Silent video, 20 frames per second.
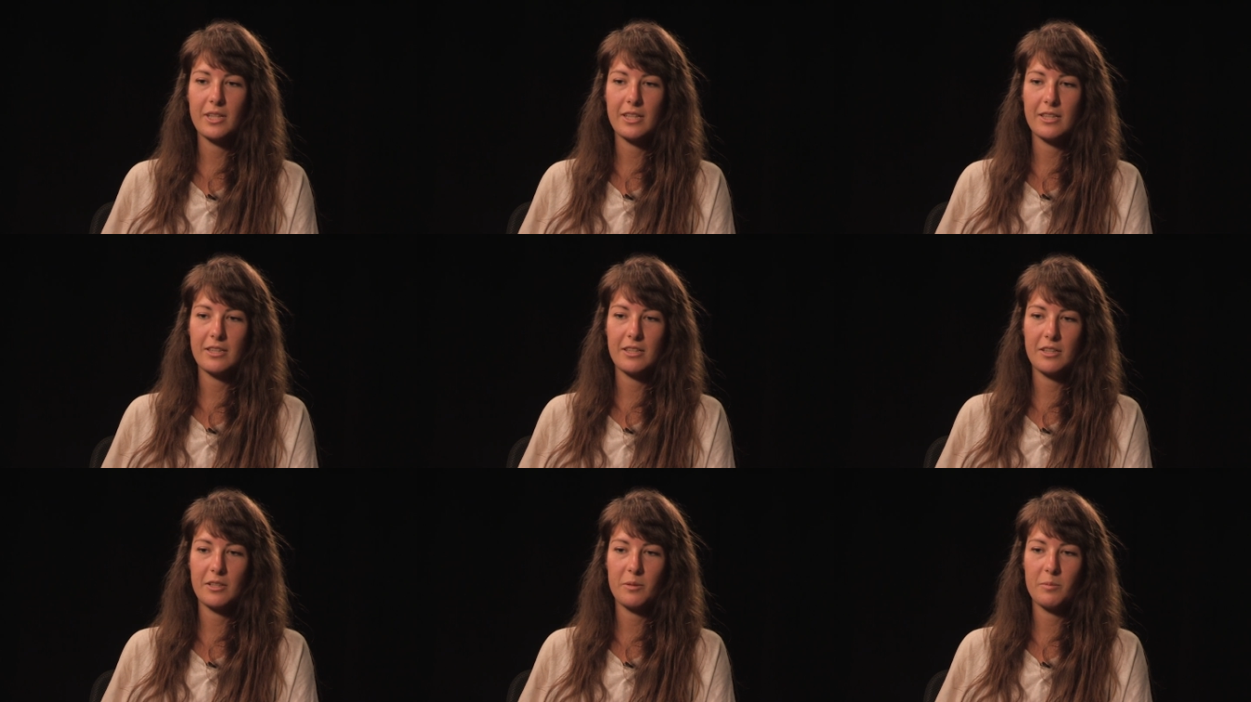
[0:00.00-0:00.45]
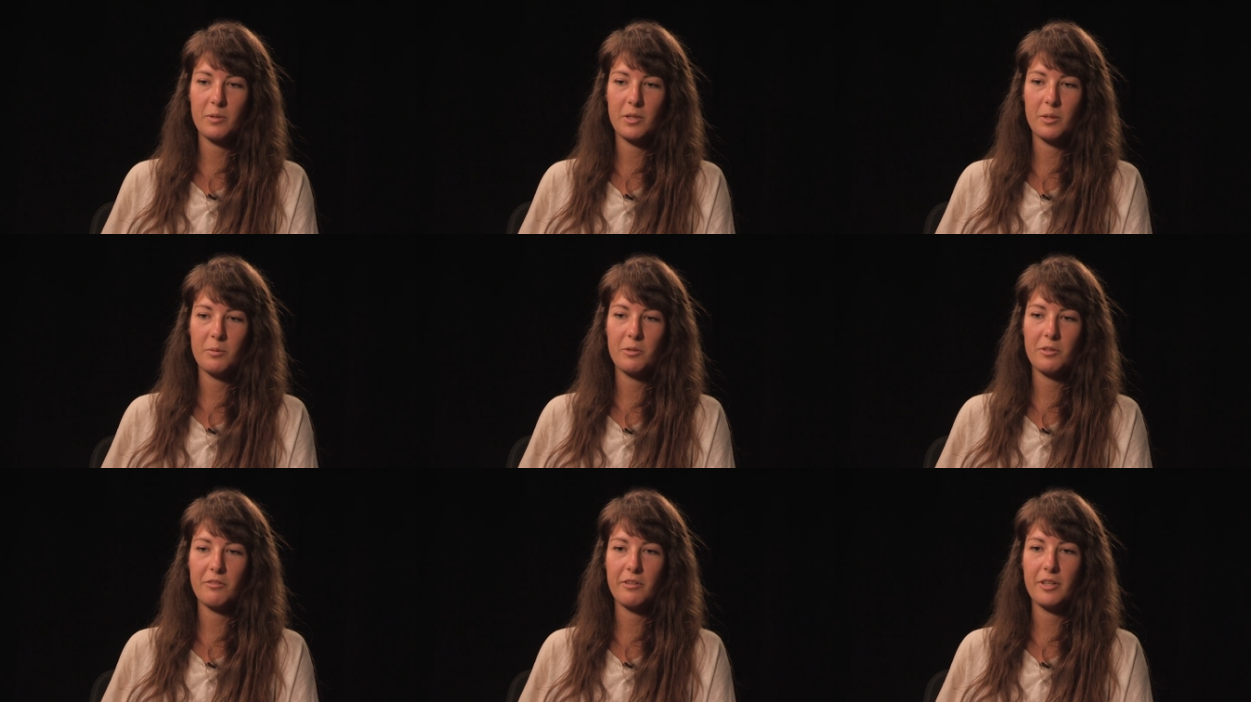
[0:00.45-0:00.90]
get there
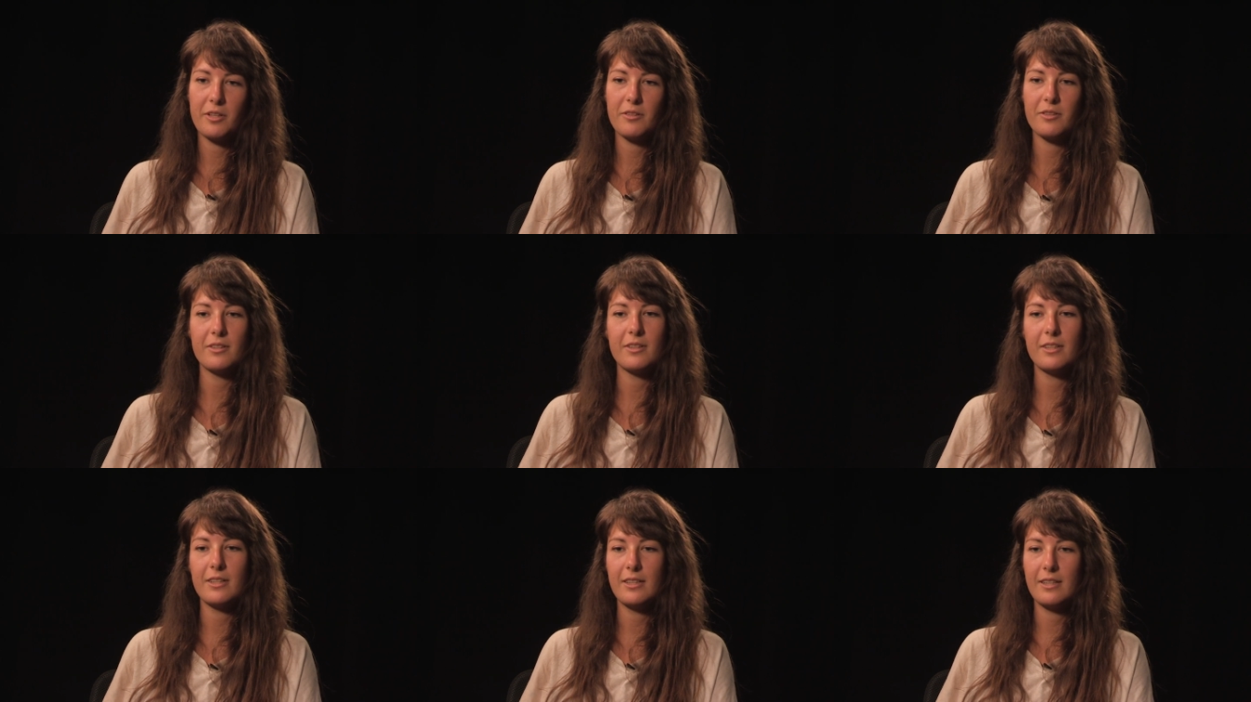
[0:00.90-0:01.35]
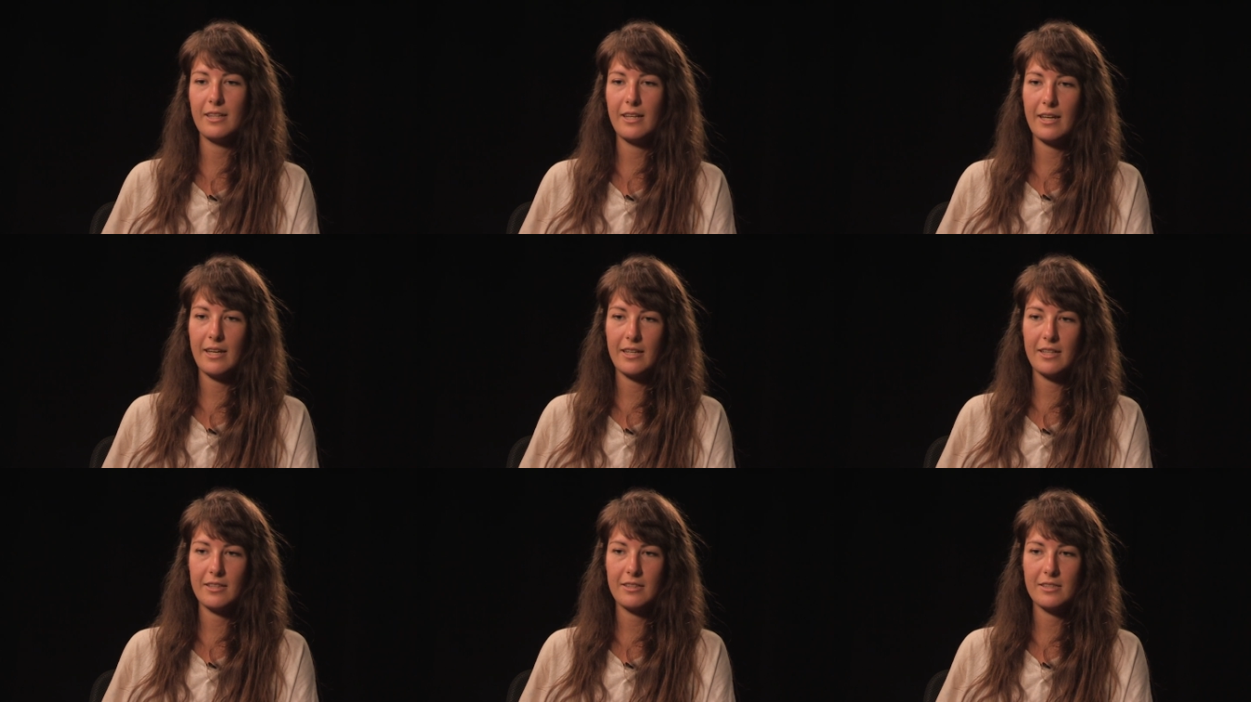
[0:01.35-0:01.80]
probably around
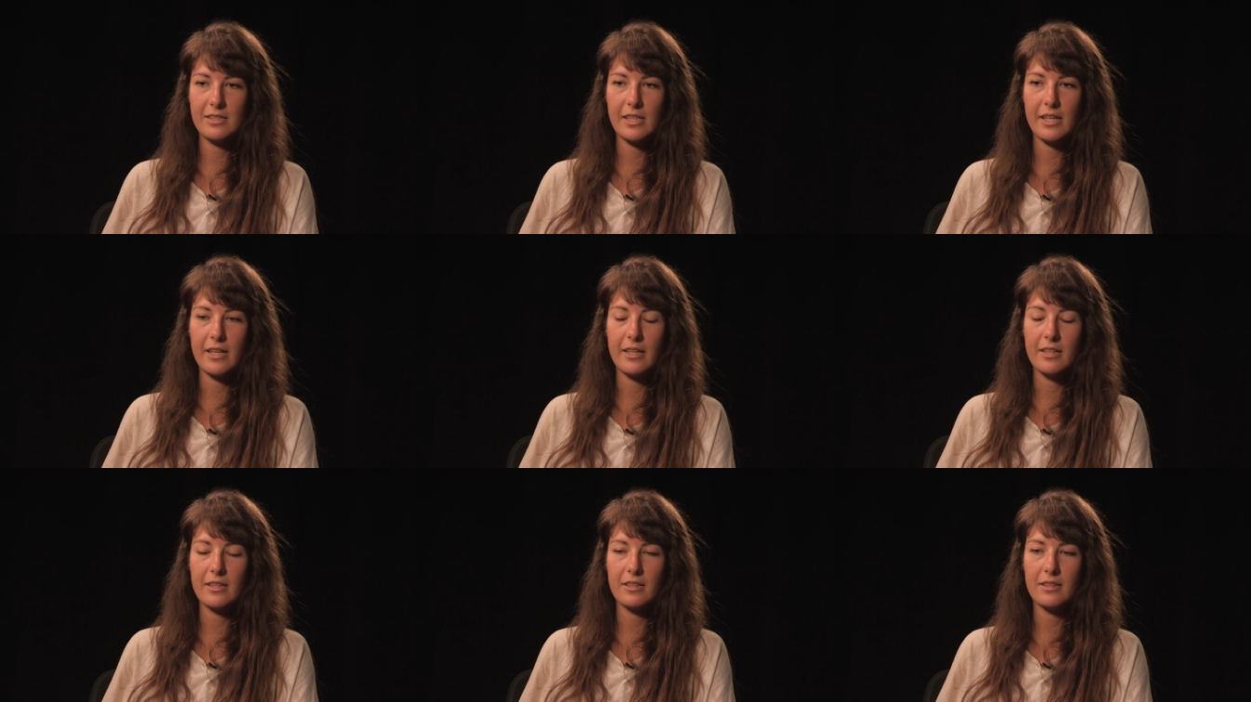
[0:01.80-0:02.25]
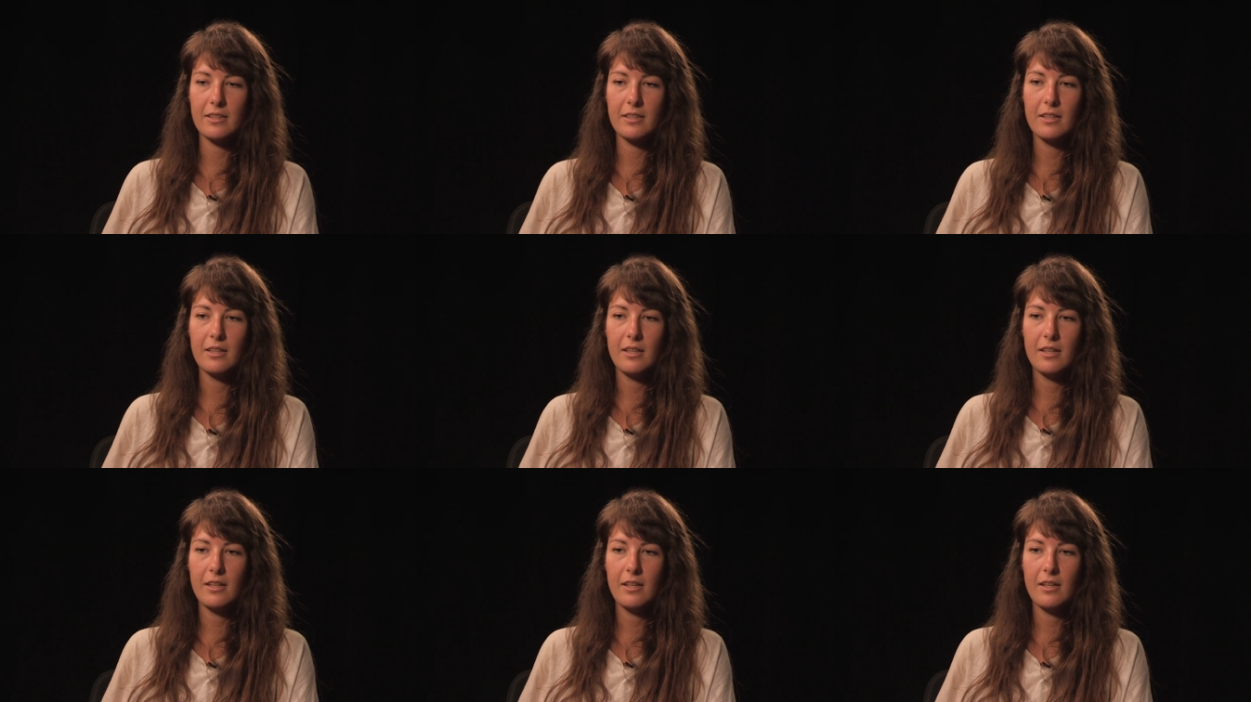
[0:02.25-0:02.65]
9, 10,